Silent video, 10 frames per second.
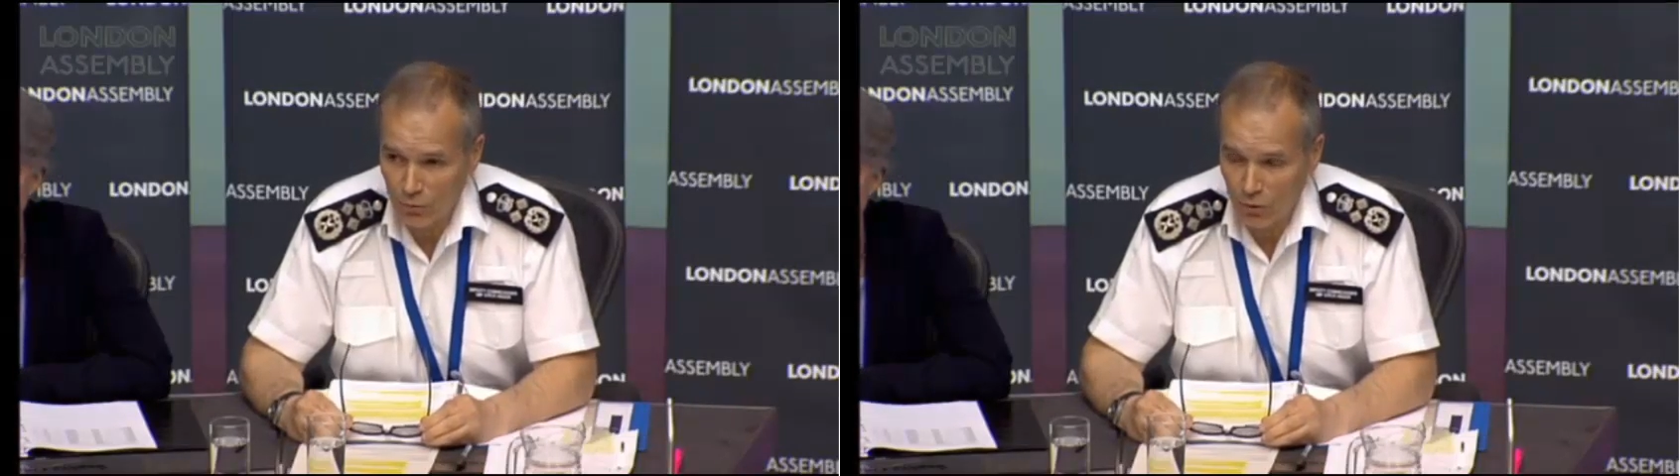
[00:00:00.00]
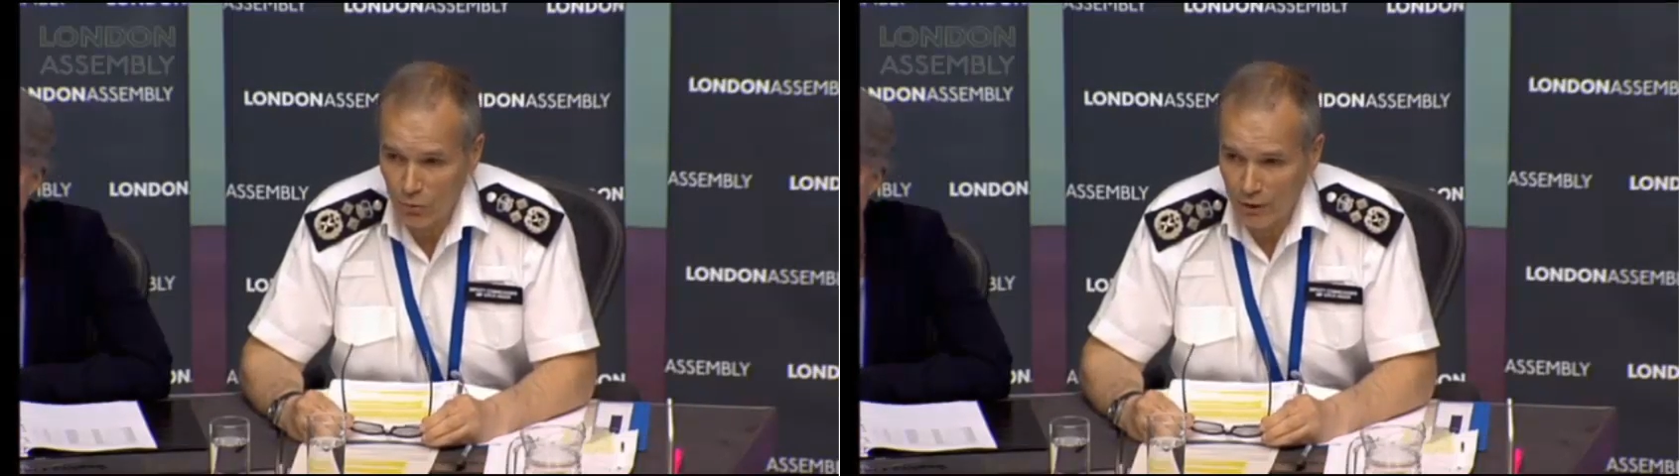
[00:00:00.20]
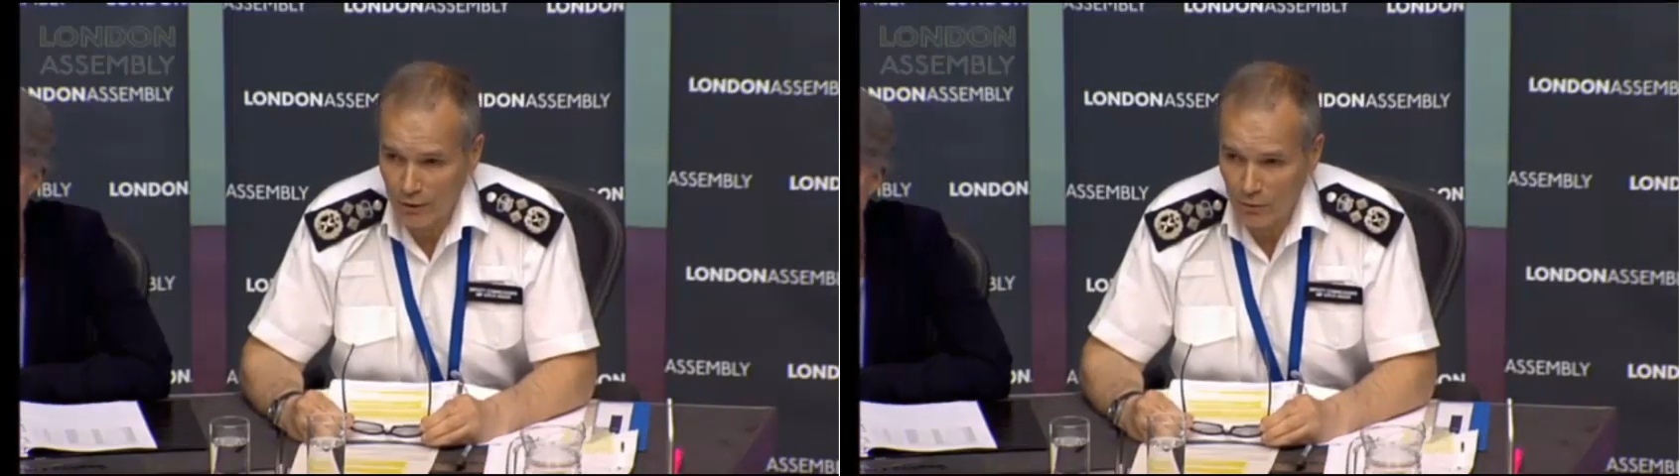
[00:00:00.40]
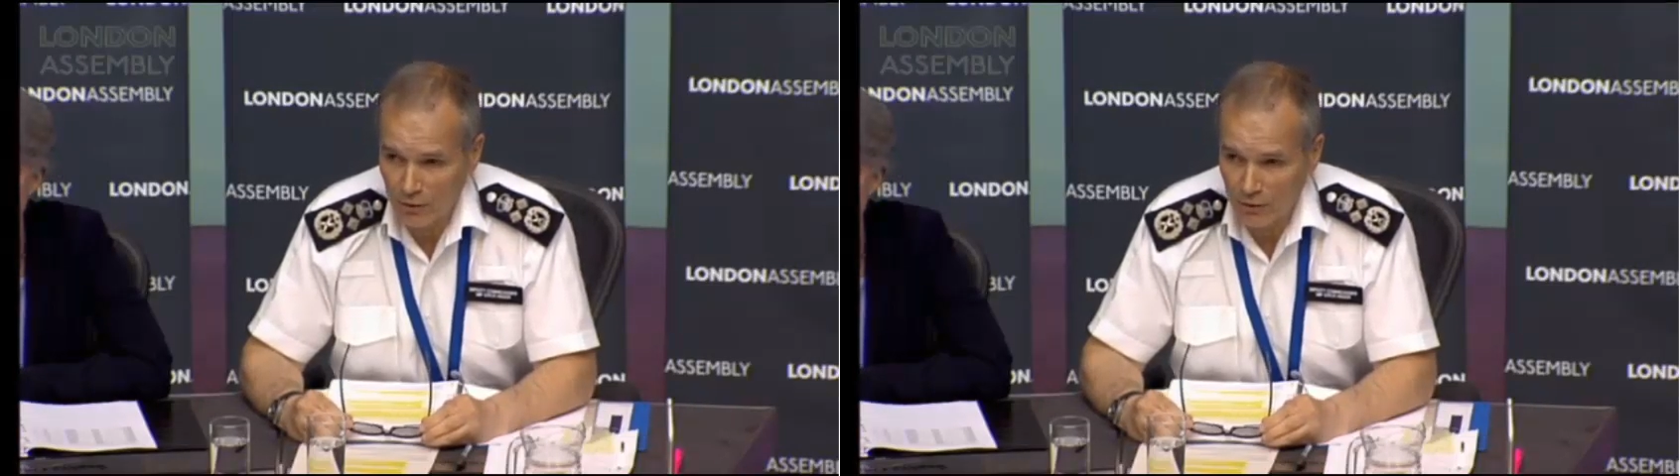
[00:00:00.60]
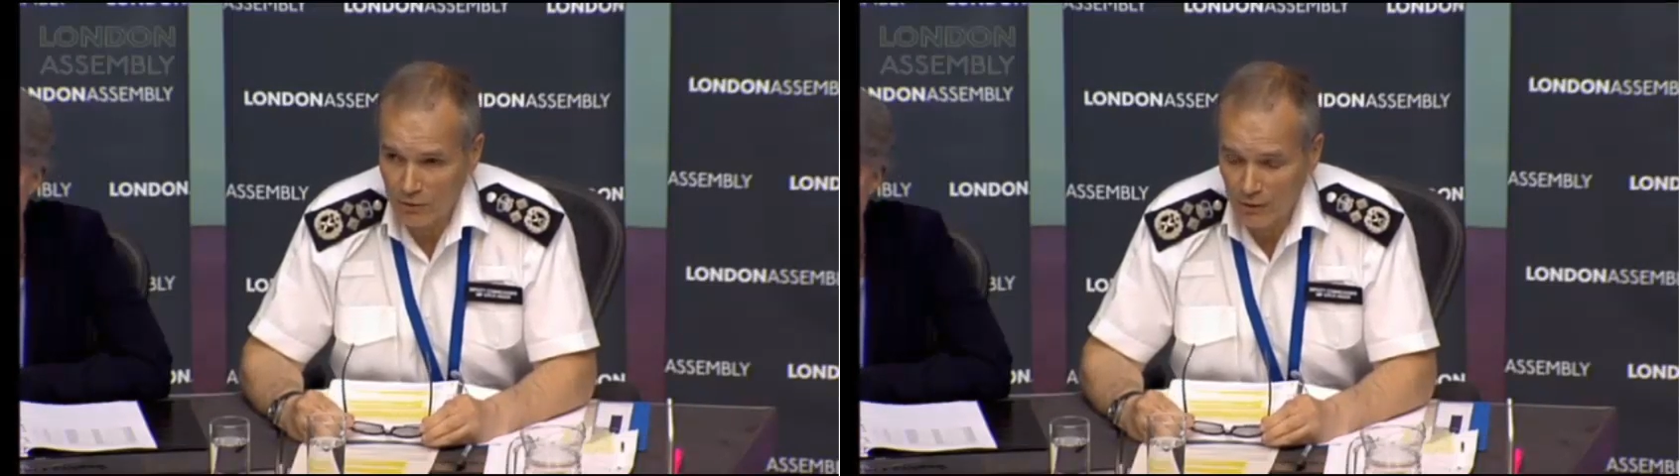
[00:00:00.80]
What we're
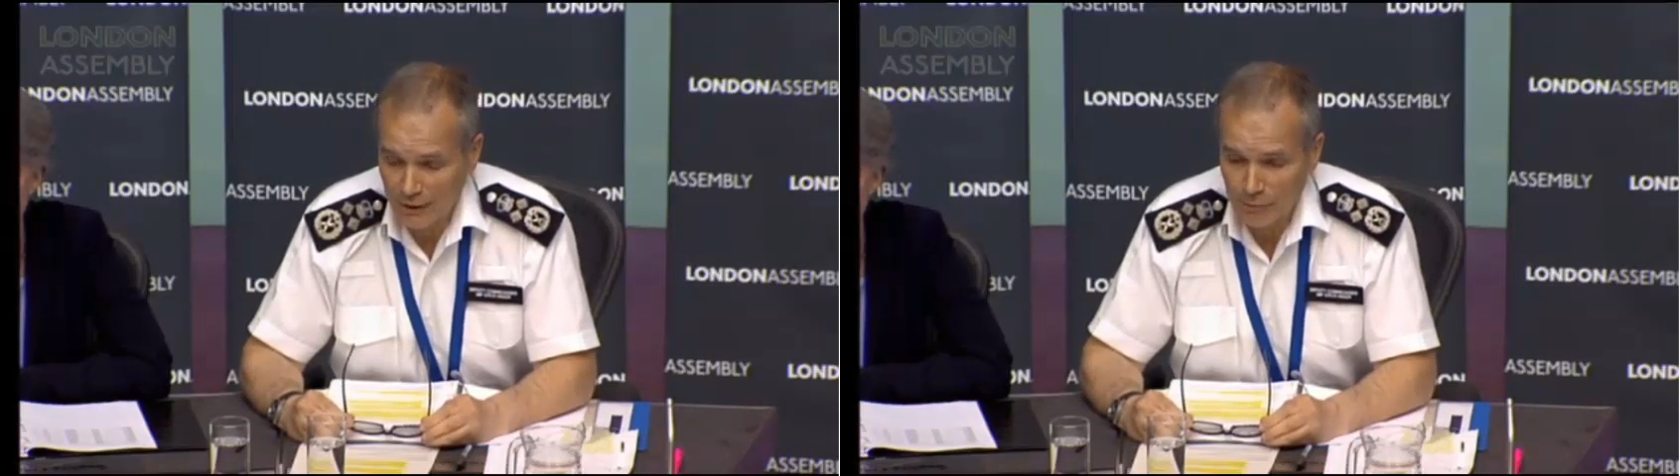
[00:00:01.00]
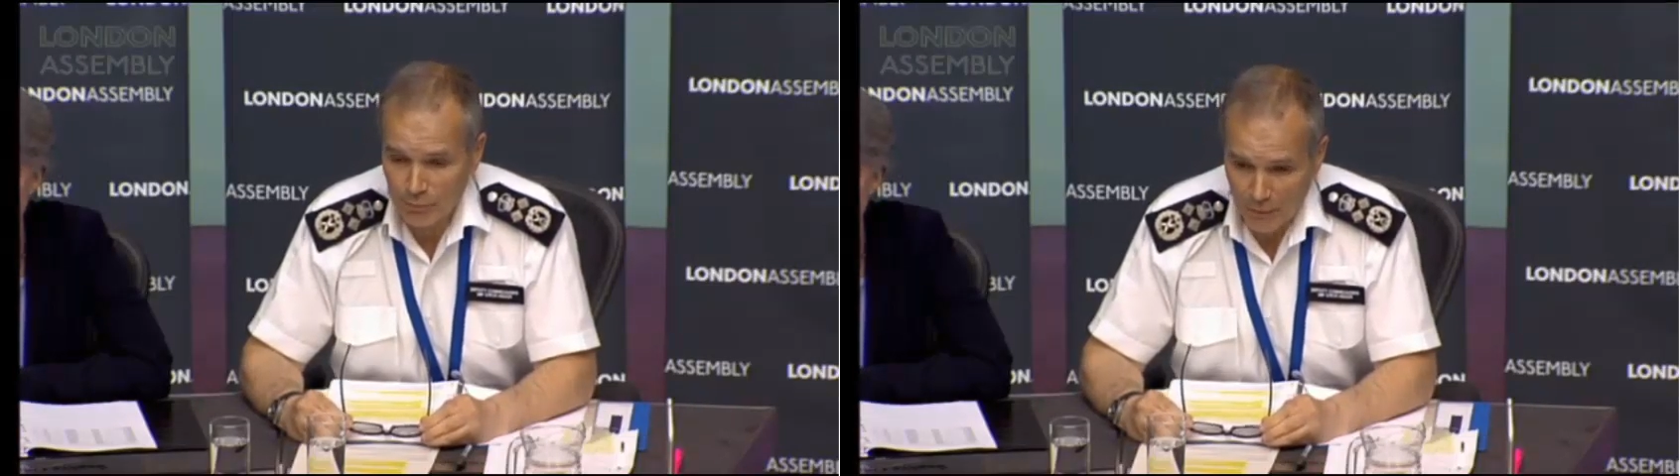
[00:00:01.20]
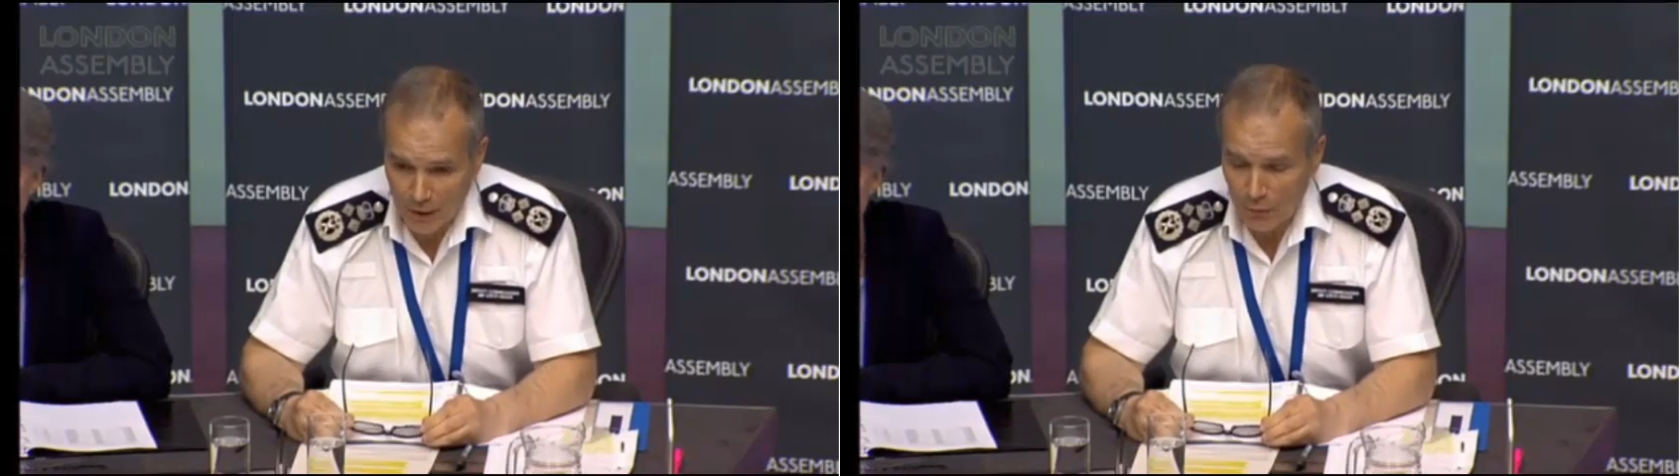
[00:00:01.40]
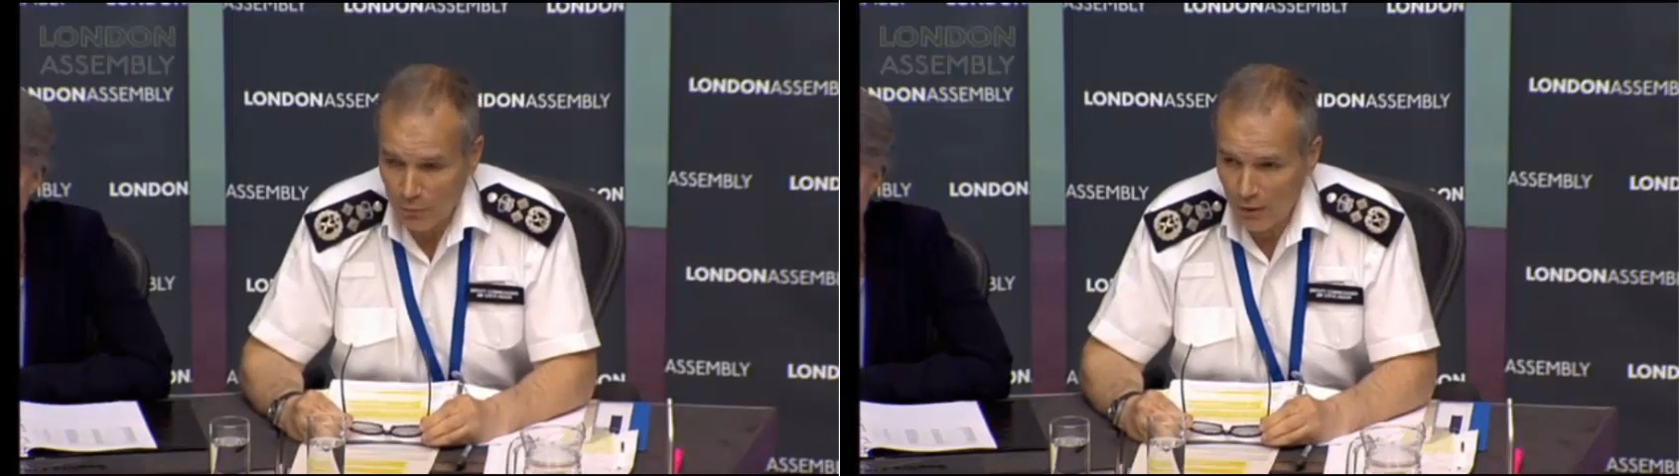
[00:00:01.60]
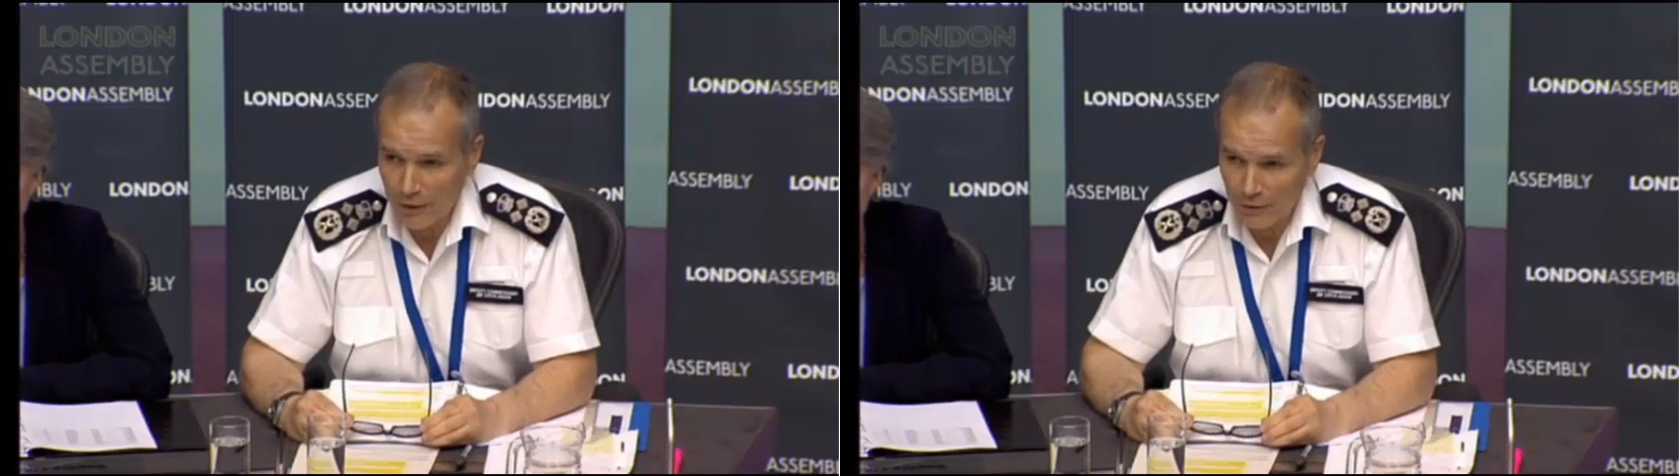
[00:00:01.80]
doing is
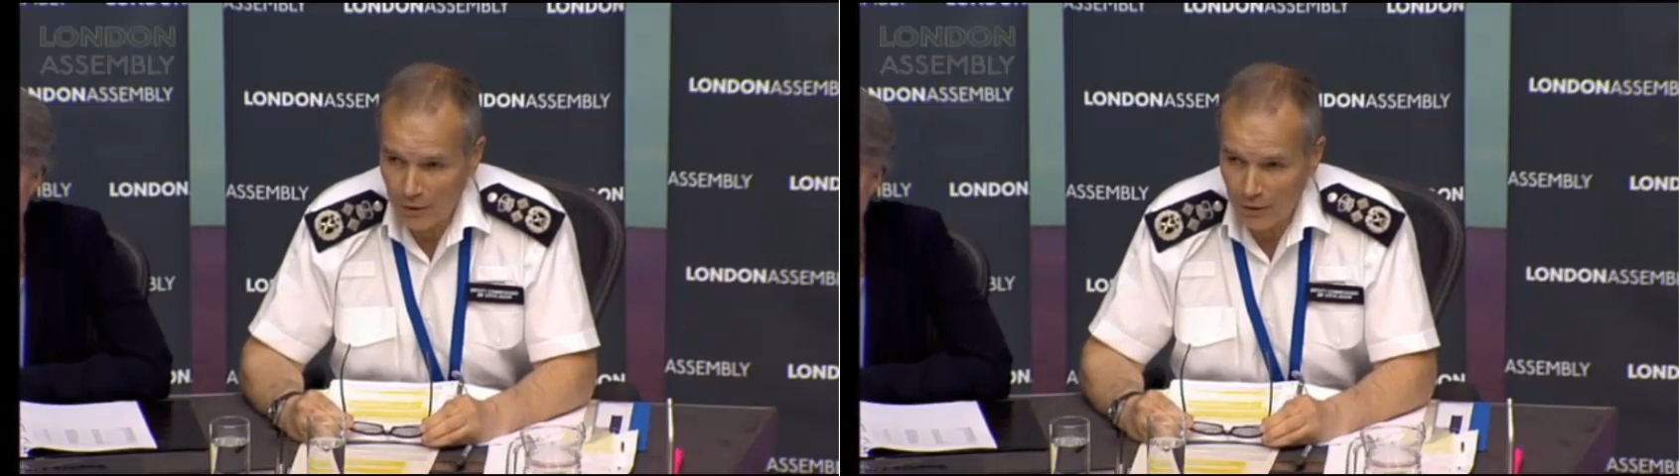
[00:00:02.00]
applying